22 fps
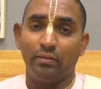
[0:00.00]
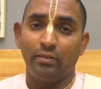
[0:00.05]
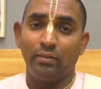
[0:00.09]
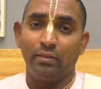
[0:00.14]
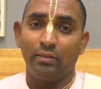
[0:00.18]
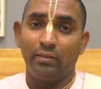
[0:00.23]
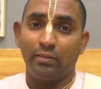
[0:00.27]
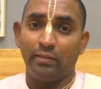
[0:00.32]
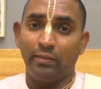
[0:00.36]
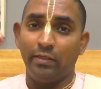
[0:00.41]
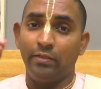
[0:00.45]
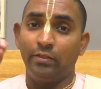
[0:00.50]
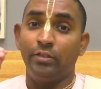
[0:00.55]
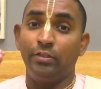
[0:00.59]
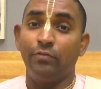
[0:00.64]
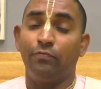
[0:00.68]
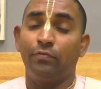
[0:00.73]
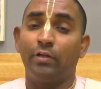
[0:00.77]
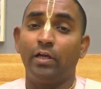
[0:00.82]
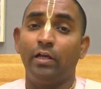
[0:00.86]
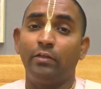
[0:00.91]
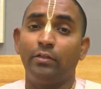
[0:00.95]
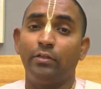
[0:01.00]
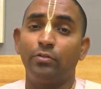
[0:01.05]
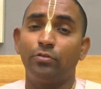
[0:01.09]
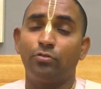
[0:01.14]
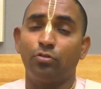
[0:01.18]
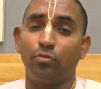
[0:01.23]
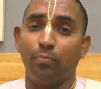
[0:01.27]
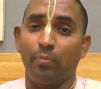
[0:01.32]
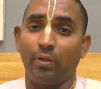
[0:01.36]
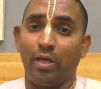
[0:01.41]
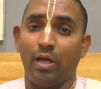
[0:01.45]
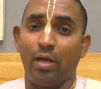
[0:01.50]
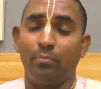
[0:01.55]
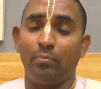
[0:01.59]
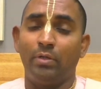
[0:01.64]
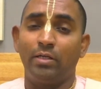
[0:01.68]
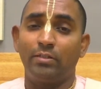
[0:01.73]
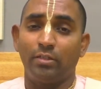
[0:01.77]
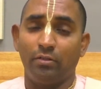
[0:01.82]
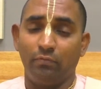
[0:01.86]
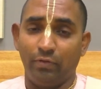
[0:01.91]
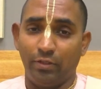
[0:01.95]
creating difficulties to
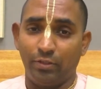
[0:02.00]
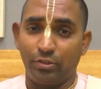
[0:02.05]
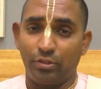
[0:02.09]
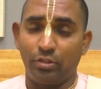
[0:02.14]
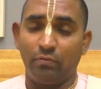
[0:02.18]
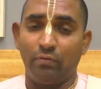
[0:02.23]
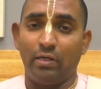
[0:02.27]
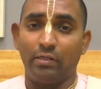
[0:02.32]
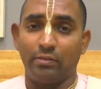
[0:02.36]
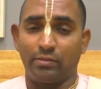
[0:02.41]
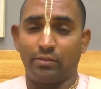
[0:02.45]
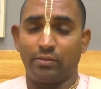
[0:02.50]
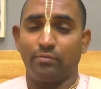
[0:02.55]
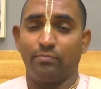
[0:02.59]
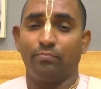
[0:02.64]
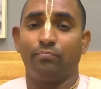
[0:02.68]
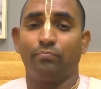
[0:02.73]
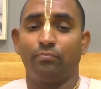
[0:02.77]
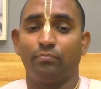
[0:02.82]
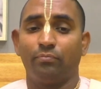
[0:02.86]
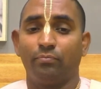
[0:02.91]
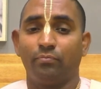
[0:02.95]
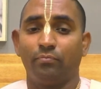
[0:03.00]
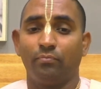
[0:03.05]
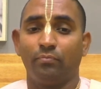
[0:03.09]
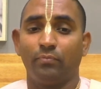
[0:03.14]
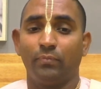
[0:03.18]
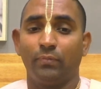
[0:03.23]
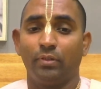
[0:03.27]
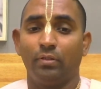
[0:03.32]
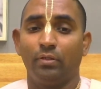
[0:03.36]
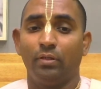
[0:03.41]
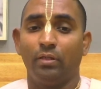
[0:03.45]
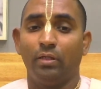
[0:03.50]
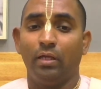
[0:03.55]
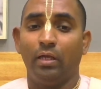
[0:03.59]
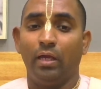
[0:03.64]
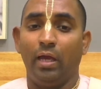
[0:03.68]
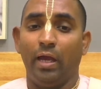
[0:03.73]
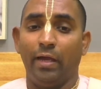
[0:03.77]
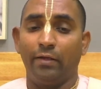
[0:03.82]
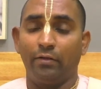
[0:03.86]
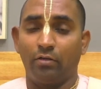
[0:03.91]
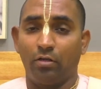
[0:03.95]
Brahmanas and Vaishnavas,
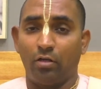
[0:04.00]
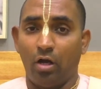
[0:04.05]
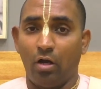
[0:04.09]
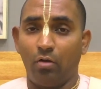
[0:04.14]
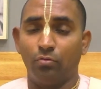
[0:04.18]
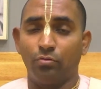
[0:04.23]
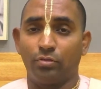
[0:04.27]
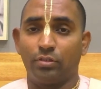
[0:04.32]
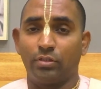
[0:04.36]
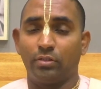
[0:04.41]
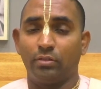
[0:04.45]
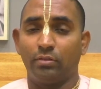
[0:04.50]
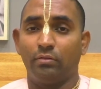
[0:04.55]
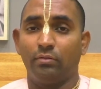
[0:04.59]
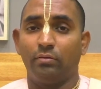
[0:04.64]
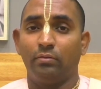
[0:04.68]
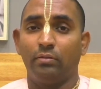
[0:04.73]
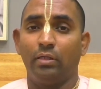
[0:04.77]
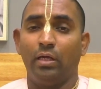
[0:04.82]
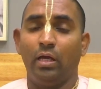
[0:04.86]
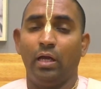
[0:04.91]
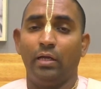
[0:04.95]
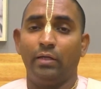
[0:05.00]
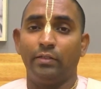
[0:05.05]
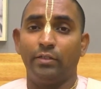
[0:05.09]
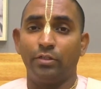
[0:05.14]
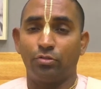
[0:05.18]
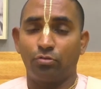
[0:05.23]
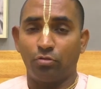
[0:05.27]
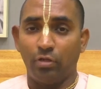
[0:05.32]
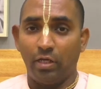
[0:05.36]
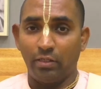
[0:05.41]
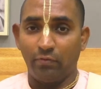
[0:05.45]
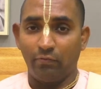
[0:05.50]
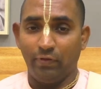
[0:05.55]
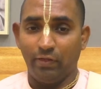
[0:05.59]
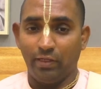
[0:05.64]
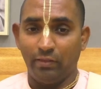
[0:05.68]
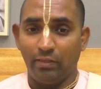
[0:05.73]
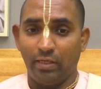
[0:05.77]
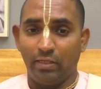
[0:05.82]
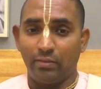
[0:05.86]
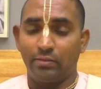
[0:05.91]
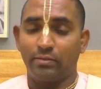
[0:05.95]
and cows, destroying
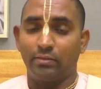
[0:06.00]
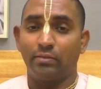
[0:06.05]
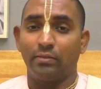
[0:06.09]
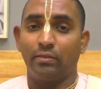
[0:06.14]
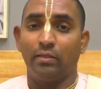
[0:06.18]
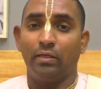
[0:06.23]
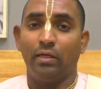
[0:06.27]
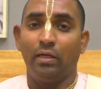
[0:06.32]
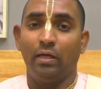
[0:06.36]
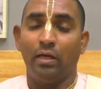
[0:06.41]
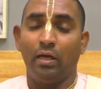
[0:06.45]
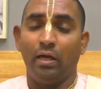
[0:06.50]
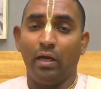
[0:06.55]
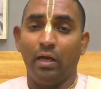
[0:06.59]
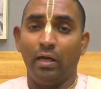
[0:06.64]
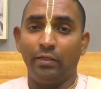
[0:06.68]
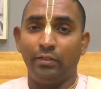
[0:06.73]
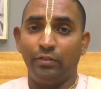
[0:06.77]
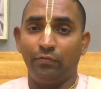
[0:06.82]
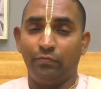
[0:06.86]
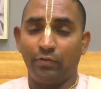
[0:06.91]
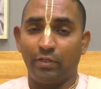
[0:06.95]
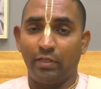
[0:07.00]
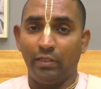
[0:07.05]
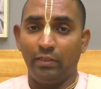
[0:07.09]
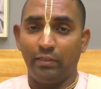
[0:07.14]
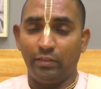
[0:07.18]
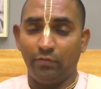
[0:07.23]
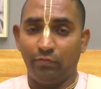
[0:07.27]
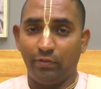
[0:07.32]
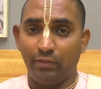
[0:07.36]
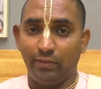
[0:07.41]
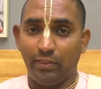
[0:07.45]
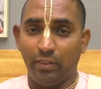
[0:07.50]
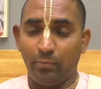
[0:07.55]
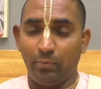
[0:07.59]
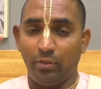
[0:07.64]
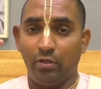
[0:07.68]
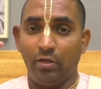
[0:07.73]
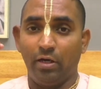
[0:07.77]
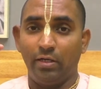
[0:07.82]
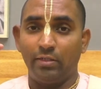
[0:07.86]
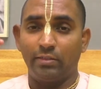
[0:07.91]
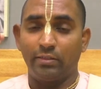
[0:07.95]
Vedas or difficulty for
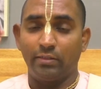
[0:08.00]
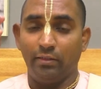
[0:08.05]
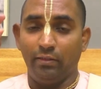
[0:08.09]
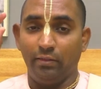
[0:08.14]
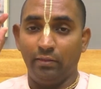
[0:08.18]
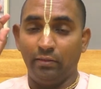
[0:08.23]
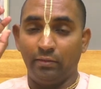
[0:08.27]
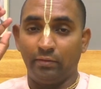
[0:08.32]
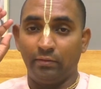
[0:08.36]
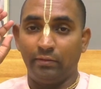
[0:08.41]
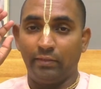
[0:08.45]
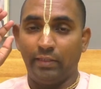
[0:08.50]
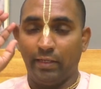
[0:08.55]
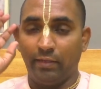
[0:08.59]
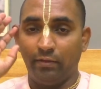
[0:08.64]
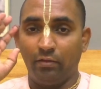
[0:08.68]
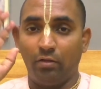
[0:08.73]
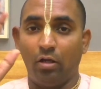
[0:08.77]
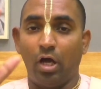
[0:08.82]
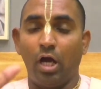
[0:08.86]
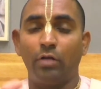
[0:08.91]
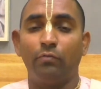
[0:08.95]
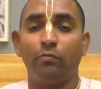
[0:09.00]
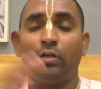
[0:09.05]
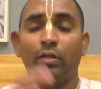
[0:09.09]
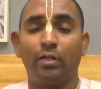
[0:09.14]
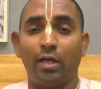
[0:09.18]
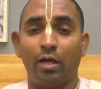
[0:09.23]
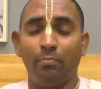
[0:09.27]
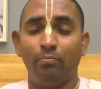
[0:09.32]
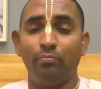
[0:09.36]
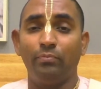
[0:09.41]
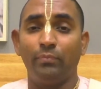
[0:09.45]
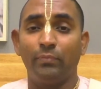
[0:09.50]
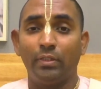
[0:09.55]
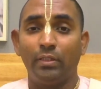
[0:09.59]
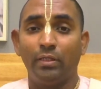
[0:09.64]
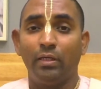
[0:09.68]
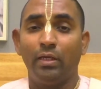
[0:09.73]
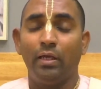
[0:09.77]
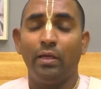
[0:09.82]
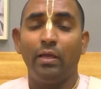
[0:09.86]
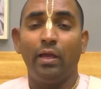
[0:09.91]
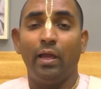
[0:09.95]
demigods, then Lord will come
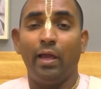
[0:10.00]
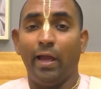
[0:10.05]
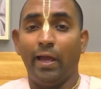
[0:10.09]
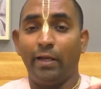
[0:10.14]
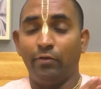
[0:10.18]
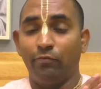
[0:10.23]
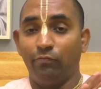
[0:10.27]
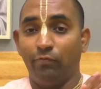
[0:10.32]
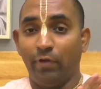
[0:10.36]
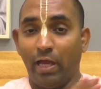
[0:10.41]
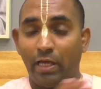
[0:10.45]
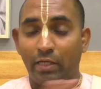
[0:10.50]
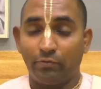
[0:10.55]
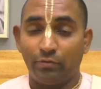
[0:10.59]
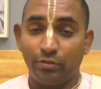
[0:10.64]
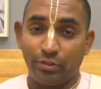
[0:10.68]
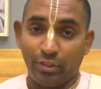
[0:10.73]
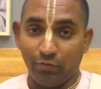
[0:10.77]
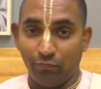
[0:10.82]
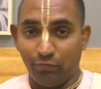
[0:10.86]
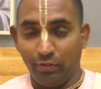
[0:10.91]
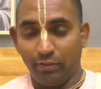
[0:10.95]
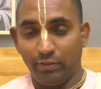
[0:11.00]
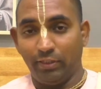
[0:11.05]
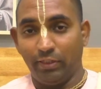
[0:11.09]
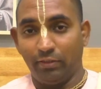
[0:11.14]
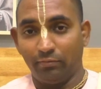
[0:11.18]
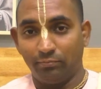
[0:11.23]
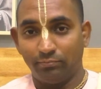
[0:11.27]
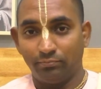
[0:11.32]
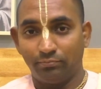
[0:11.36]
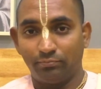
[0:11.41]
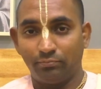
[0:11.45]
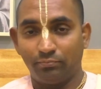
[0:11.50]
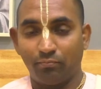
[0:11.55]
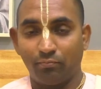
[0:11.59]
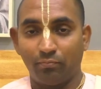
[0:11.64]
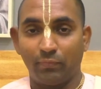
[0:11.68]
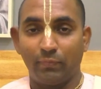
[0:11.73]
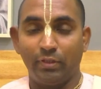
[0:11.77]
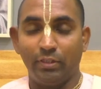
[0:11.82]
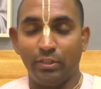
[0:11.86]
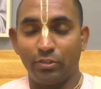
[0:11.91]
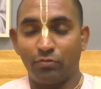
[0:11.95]
and vanquish everything.
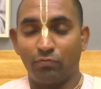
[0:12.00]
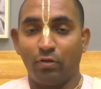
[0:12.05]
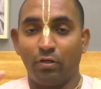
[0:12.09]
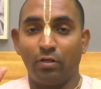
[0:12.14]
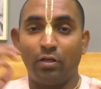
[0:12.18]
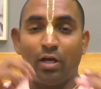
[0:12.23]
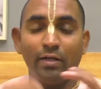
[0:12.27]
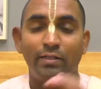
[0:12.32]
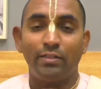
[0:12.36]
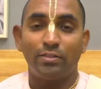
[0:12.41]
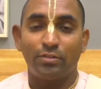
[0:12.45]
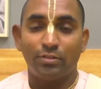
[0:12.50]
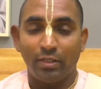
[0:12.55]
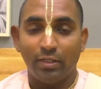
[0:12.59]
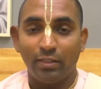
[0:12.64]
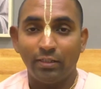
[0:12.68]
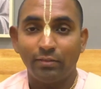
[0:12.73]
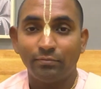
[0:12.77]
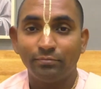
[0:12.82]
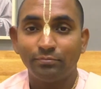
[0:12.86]
This is what Lord is telling.